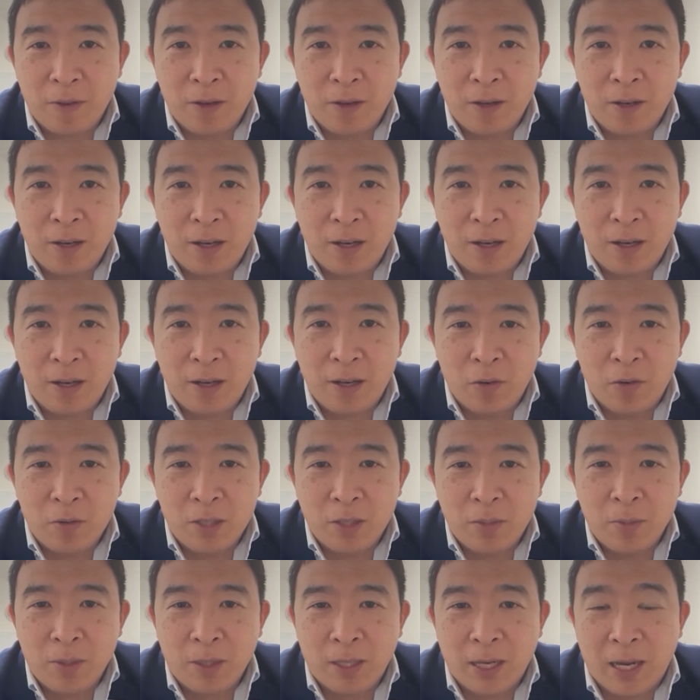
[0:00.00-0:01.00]
And
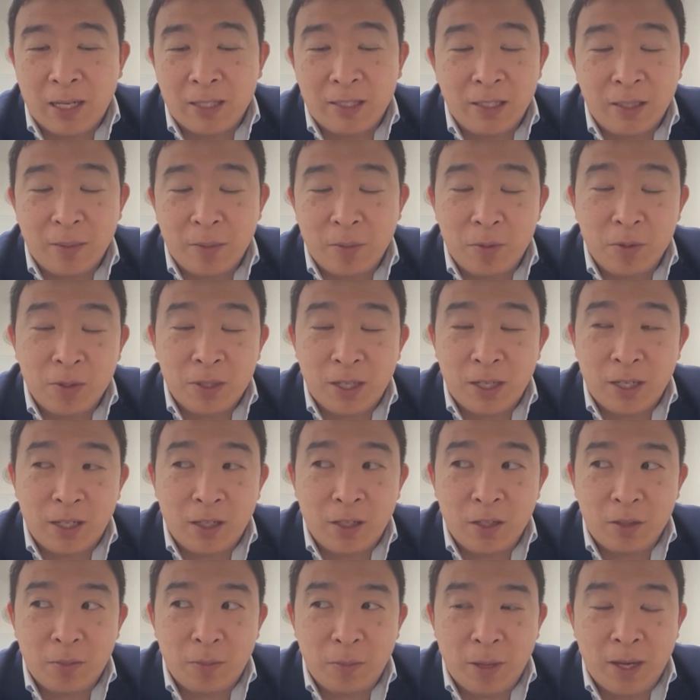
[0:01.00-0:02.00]
someone got to them and was like,
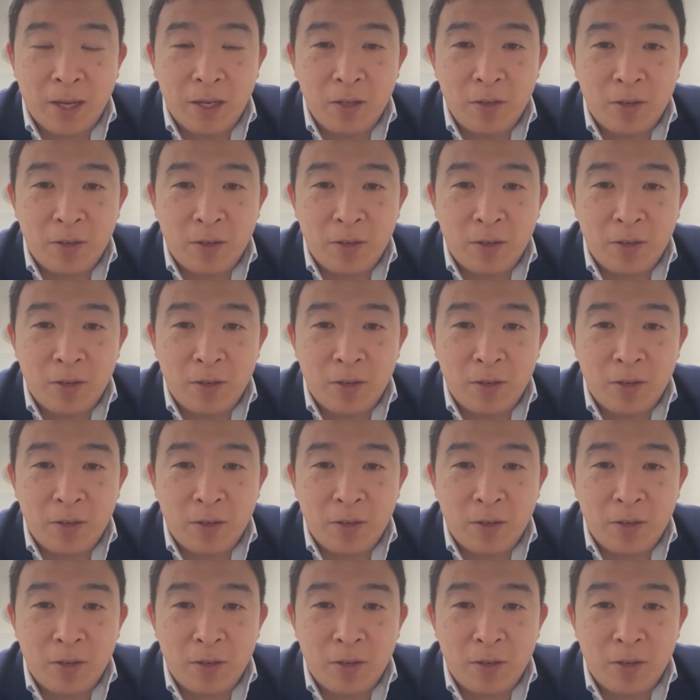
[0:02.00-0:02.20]
"Look, man,